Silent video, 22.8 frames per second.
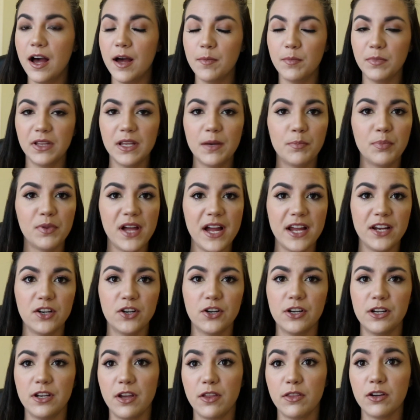lip liner
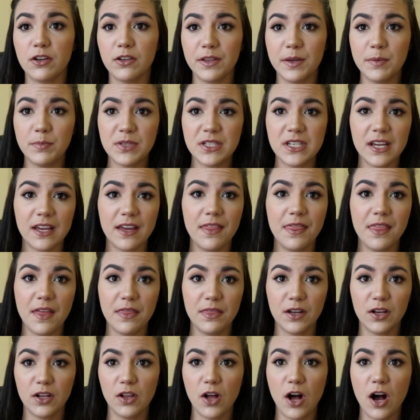or another lipstick and then
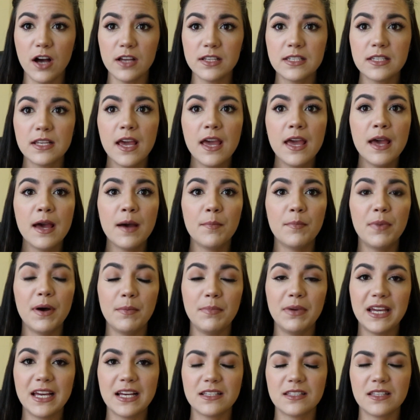the gloss. But
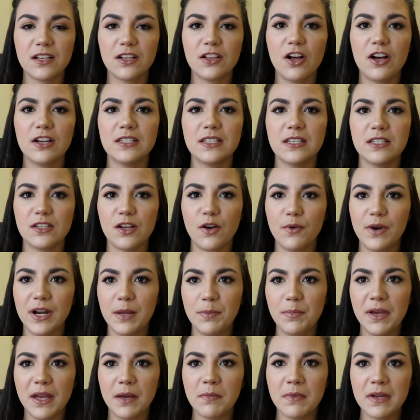because the gloss is already
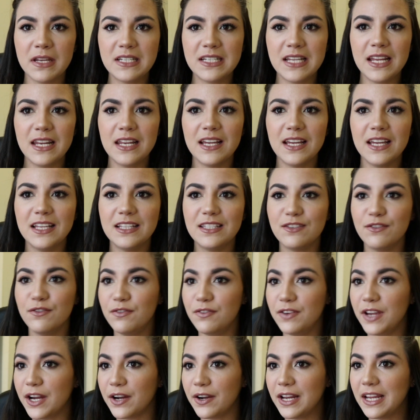pigmented, it's
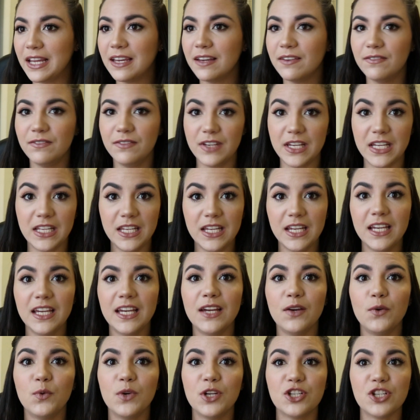very
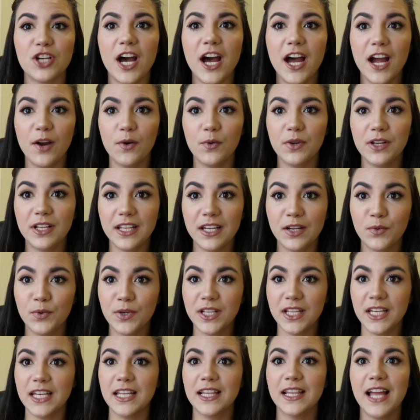convenient, which I really,
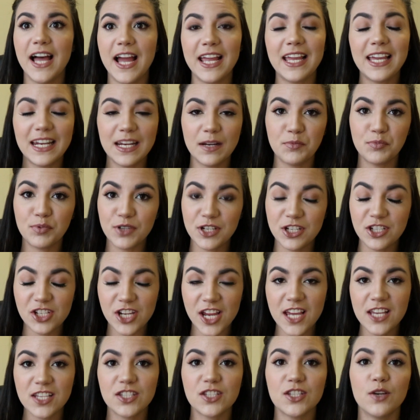really like and
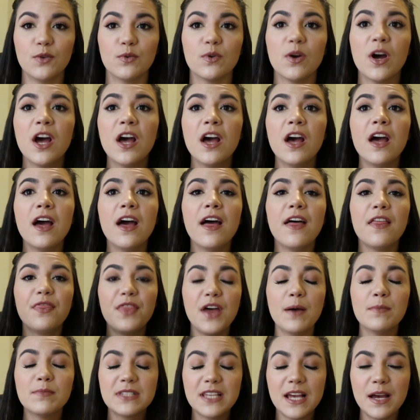appreciate. So
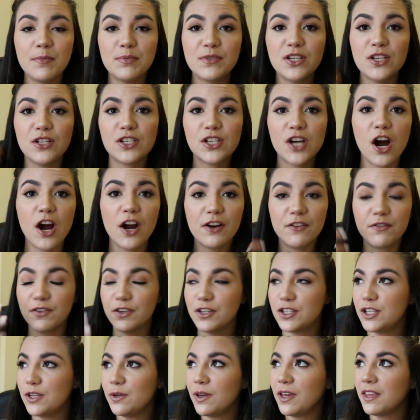thumbs up to Tarte for
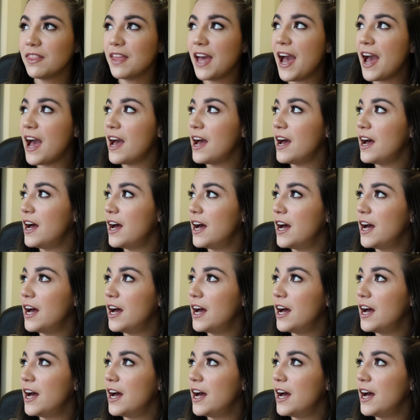doing that.